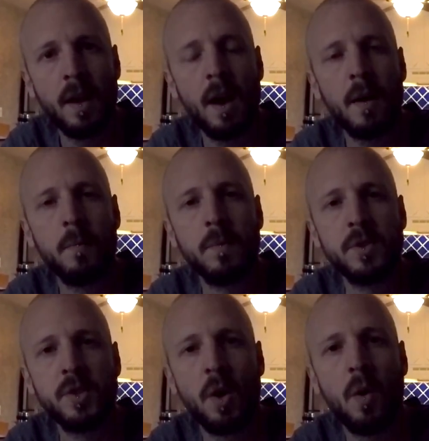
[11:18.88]
Um,
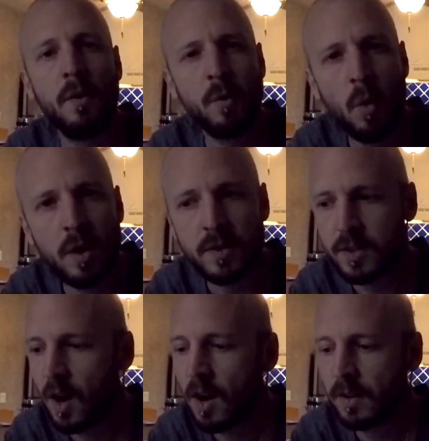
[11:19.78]
so of
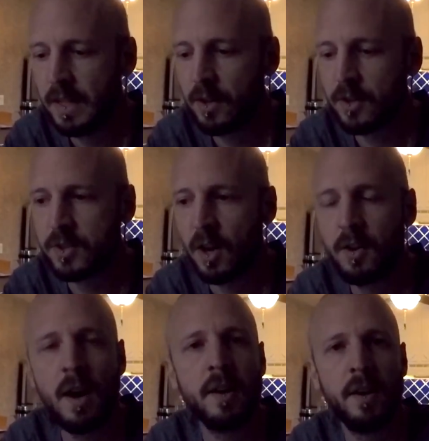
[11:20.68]
course, our leaders are
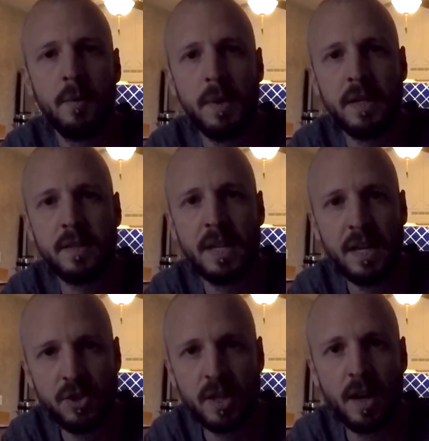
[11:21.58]
not going to be
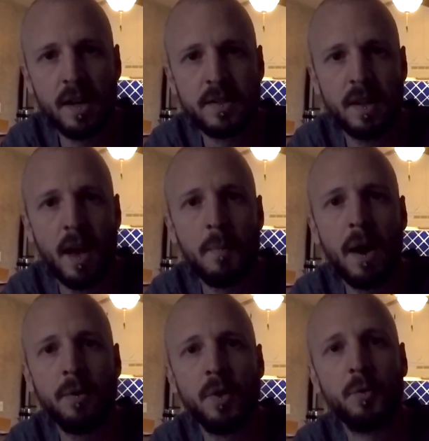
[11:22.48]
teaching us
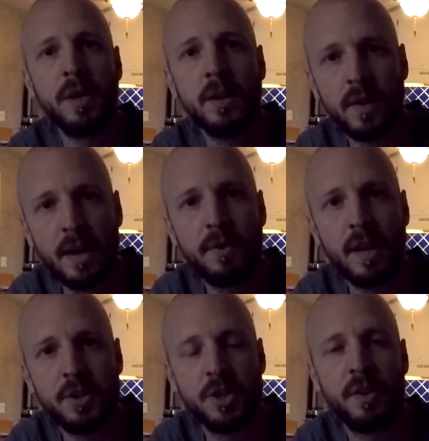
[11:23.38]
about the real
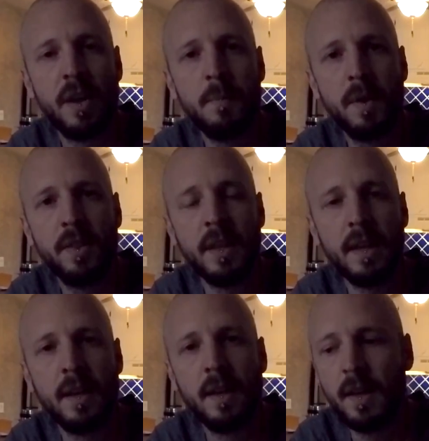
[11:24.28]
definition of empathy.